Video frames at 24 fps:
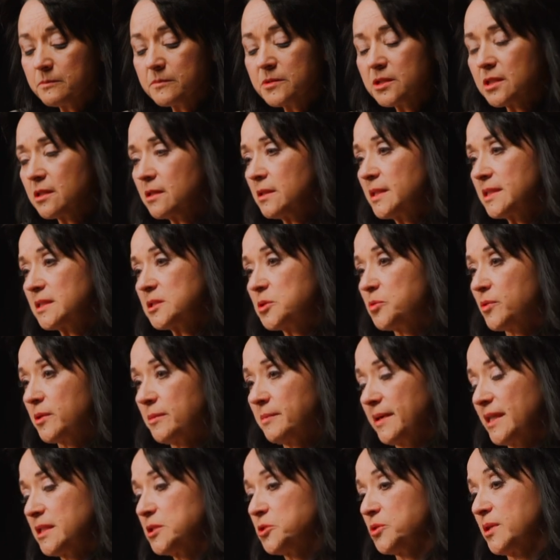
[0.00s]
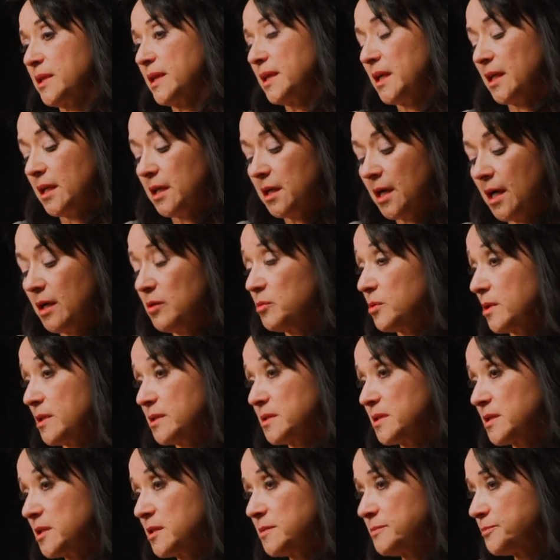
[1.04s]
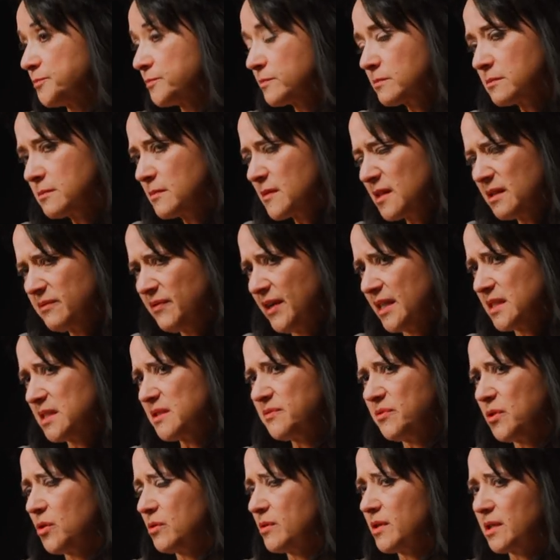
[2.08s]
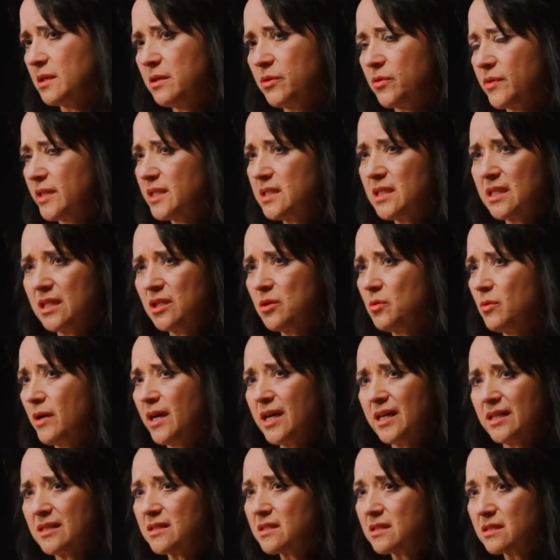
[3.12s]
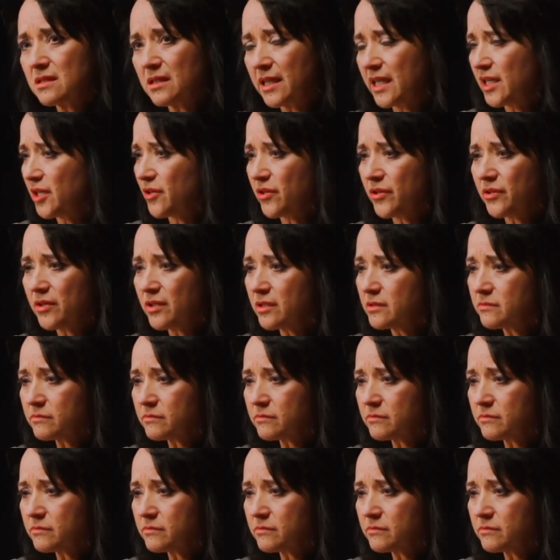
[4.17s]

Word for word: So that's where my drinking got worse. Fast forward three DUIs later.